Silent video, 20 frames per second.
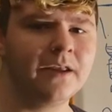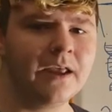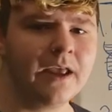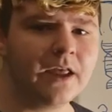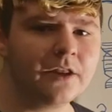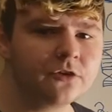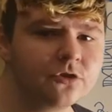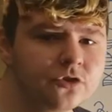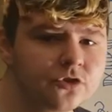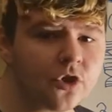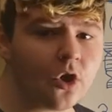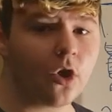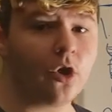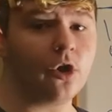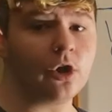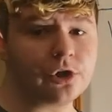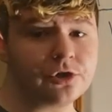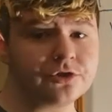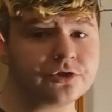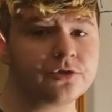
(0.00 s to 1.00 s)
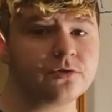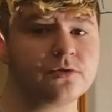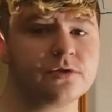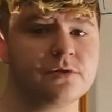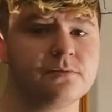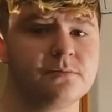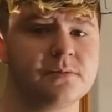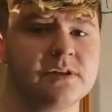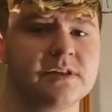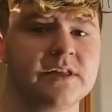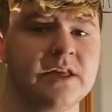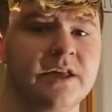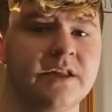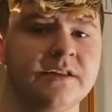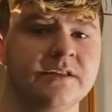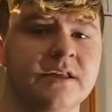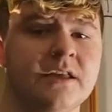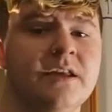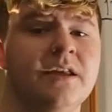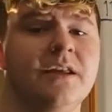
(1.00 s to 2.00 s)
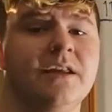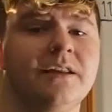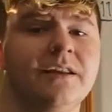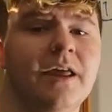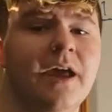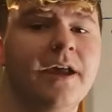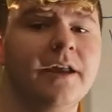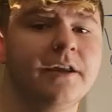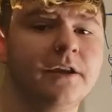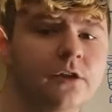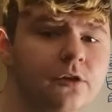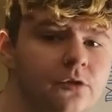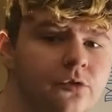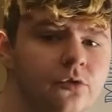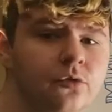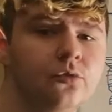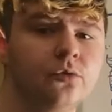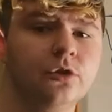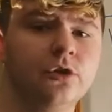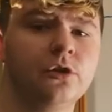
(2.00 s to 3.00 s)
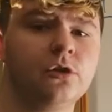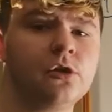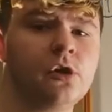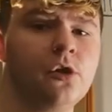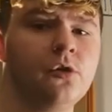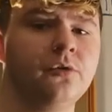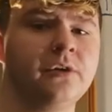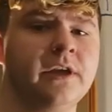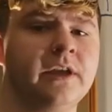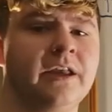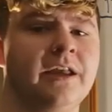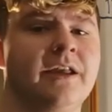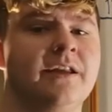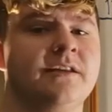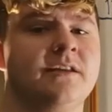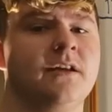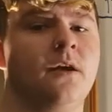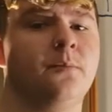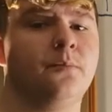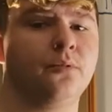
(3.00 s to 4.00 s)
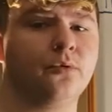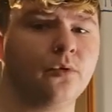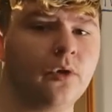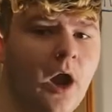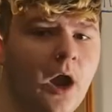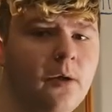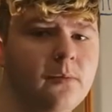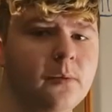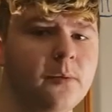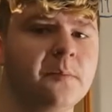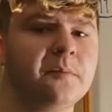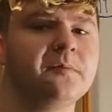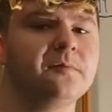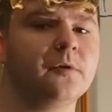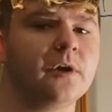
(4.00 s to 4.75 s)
and there's also some states that include cloning as a problem for